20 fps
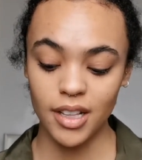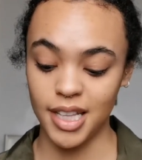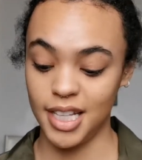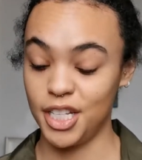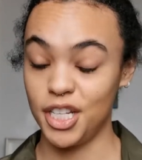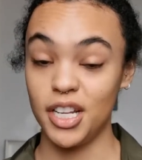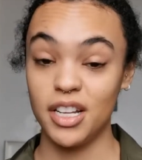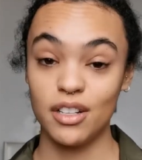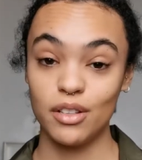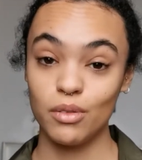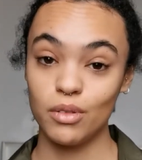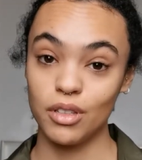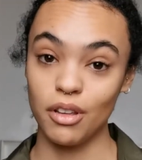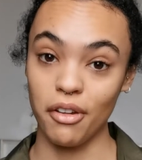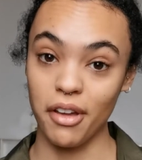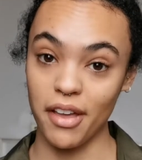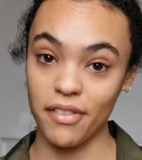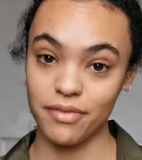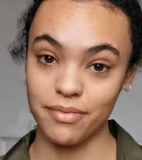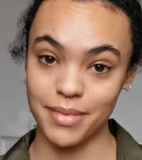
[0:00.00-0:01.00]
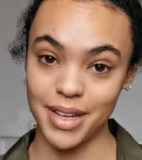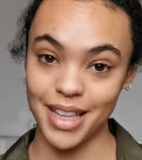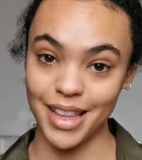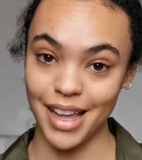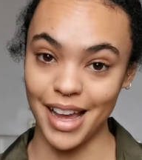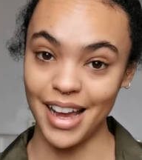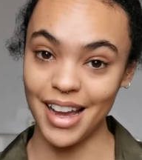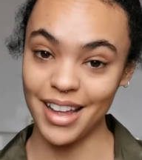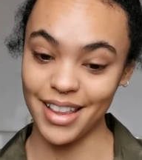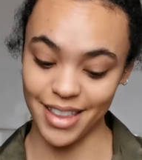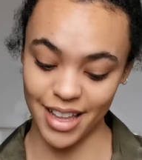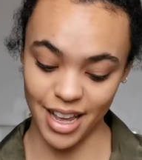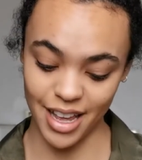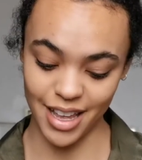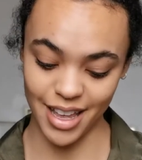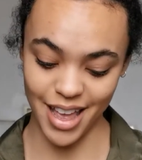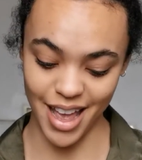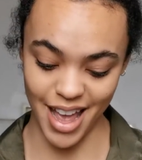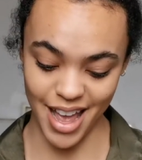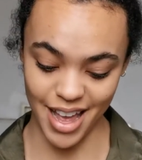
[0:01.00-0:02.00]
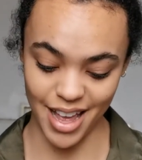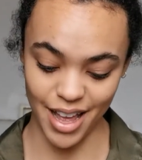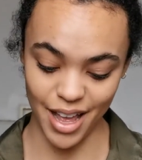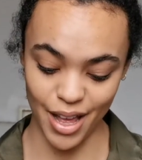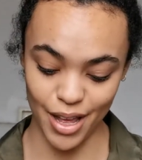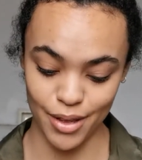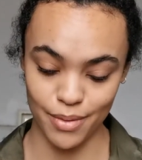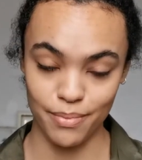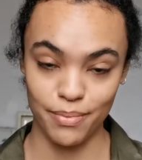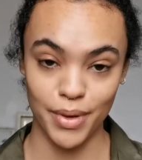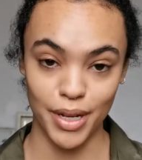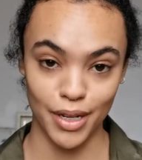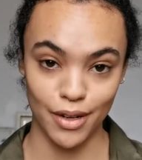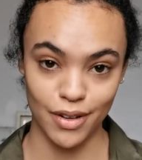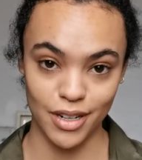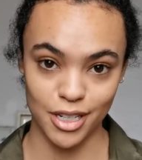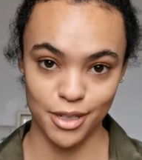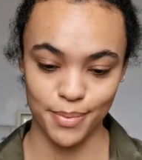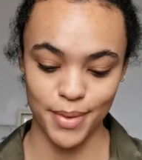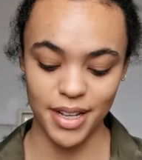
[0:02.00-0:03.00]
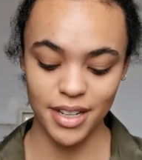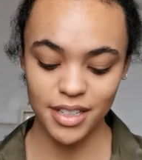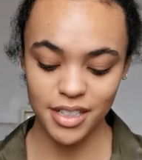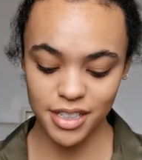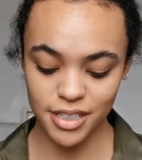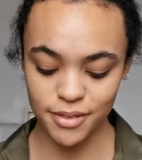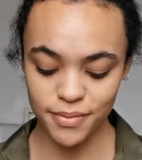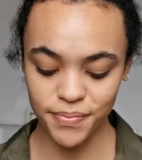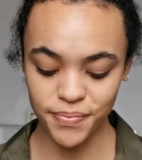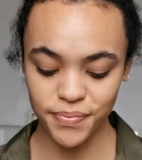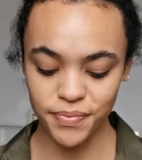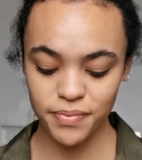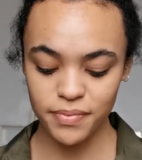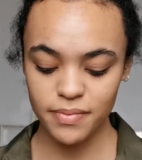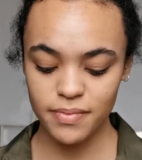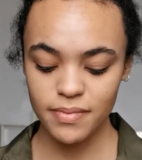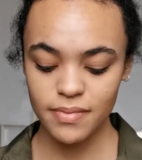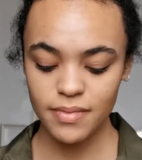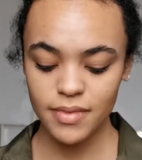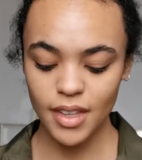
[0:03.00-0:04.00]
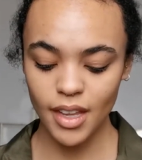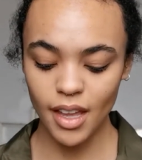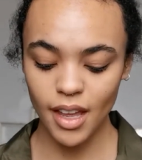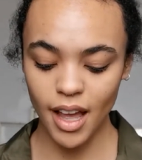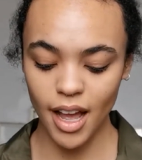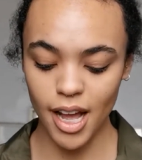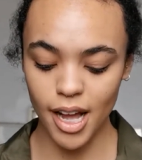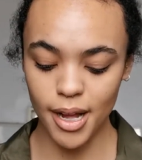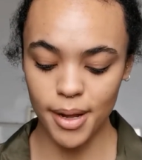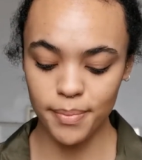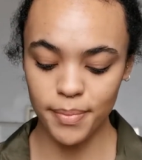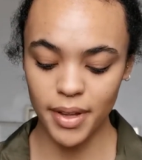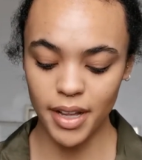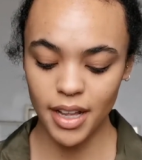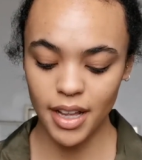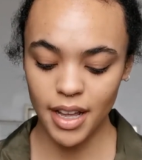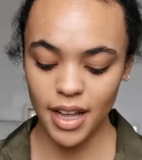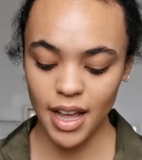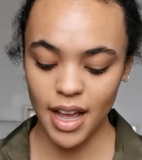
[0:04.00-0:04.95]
this year's also given me that I get my Christmas, and